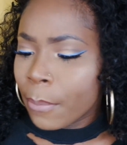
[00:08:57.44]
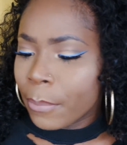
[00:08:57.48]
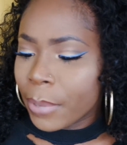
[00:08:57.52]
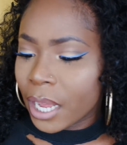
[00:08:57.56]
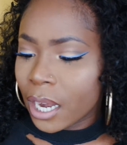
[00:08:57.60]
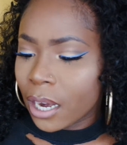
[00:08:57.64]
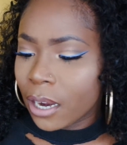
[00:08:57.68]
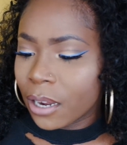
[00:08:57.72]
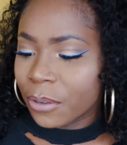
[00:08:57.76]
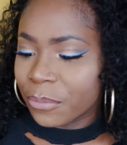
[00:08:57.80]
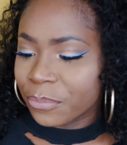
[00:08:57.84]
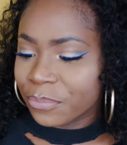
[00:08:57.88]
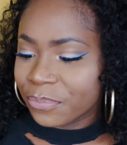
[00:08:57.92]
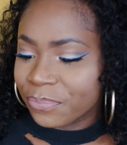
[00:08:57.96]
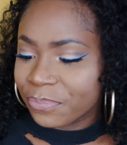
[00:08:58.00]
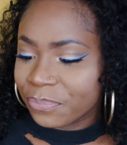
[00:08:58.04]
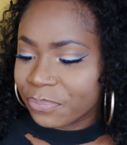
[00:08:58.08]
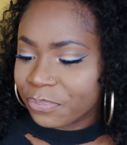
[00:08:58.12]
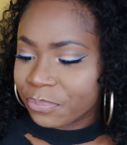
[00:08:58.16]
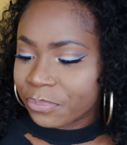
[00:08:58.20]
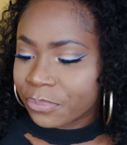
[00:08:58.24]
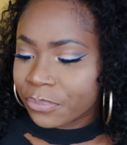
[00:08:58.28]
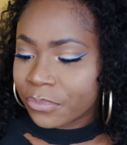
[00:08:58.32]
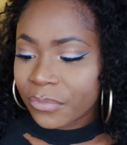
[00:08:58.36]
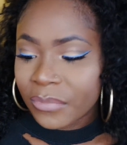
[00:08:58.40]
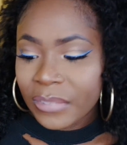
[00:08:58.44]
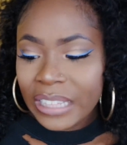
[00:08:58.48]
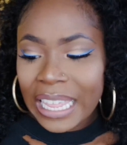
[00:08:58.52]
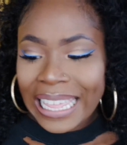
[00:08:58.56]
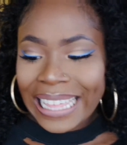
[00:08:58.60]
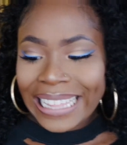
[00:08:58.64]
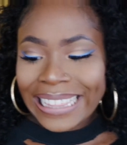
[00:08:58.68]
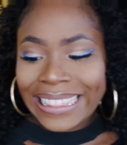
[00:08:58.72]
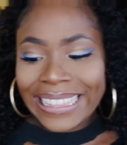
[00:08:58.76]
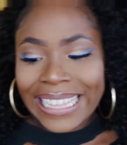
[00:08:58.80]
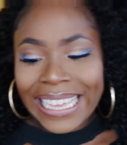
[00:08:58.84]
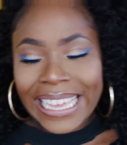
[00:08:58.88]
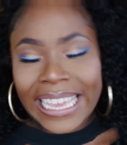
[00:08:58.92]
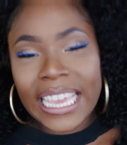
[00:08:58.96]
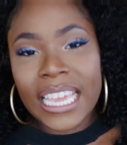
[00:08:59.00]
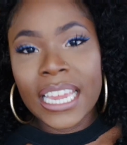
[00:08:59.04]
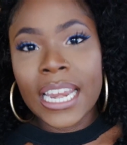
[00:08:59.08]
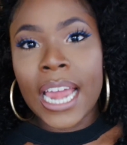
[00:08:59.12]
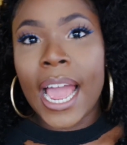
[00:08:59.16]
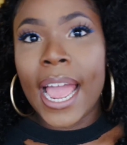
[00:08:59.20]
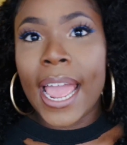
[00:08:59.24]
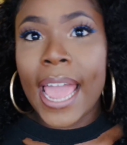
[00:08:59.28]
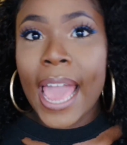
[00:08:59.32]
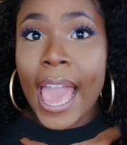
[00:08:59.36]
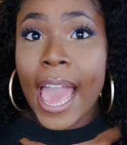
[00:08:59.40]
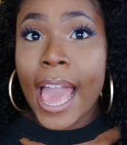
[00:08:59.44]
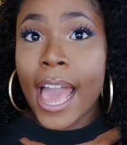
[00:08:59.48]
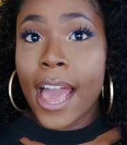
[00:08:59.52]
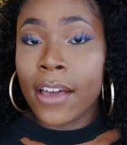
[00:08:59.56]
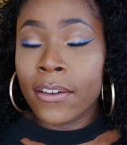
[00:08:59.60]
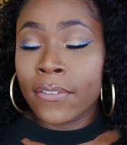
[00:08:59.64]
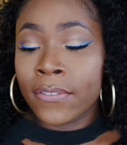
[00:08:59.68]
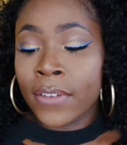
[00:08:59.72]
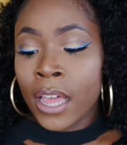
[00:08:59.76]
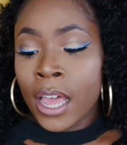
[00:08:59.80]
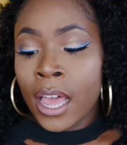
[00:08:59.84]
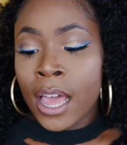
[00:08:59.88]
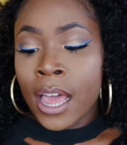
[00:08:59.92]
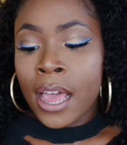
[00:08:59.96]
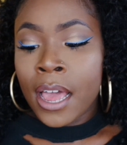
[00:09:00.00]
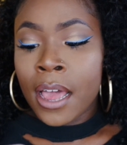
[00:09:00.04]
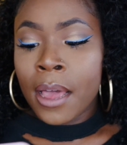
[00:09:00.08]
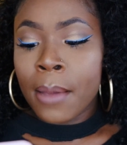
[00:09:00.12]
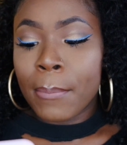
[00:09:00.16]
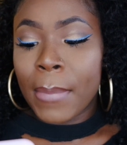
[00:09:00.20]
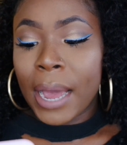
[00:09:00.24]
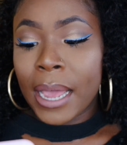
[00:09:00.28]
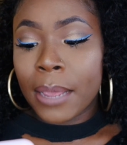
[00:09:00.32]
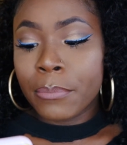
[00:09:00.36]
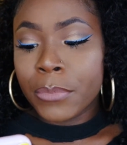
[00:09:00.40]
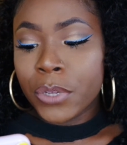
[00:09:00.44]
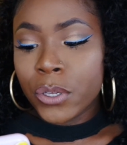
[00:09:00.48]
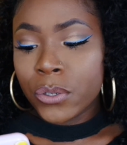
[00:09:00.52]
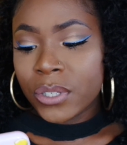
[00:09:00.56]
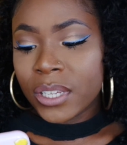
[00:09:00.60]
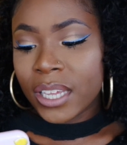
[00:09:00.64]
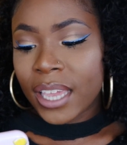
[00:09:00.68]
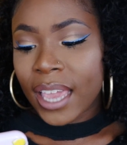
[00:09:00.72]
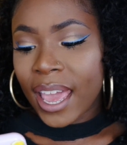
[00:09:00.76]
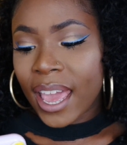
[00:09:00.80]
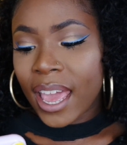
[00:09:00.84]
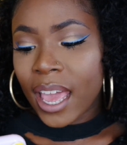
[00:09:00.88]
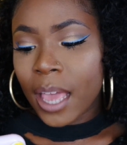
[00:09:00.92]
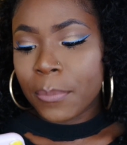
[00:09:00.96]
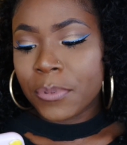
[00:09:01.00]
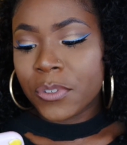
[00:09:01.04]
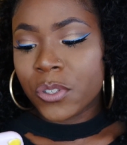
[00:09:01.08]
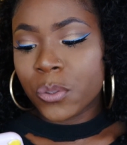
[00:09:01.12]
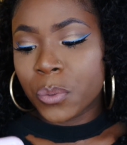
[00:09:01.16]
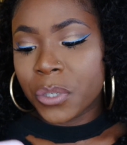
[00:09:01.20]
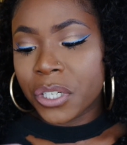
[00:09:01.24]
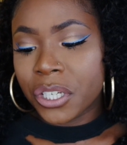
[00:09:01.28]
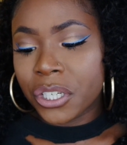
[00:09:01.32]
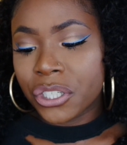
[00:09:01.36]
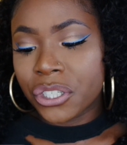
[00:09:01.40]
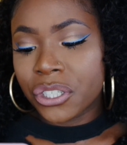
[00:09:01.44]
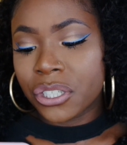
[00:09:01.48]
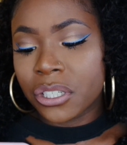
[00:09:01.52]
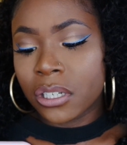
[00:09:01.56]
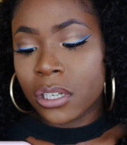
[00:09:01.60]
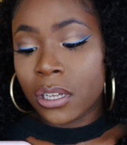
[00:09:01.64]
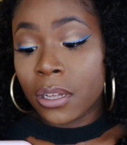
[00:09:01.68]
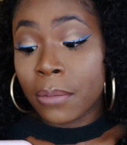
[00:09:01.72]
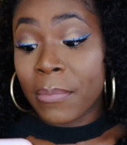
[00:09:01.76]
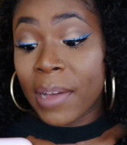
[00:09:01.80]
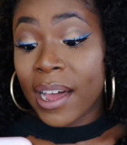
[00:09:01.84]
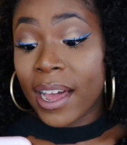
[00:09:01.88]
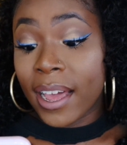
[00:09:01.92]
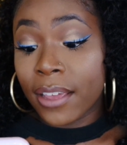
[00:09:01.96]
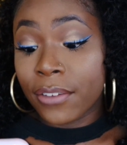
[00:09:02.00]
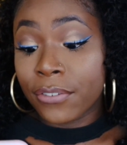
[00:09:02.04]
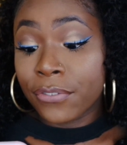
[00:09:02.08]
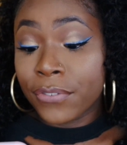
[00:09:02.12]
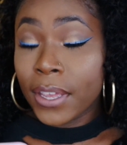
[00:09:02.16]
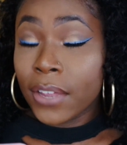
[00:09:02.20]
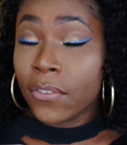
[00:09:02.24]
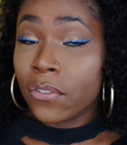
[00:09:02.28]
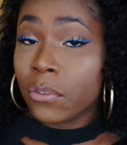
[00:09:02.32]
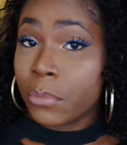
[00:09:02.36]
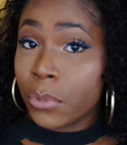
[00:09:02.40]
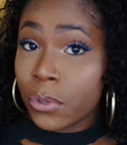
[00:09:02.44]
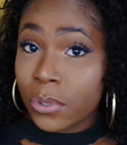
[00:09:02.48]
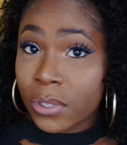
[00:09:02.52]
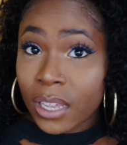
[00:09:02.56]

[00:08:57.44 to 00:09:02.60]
But then I have my music apps, which my favorite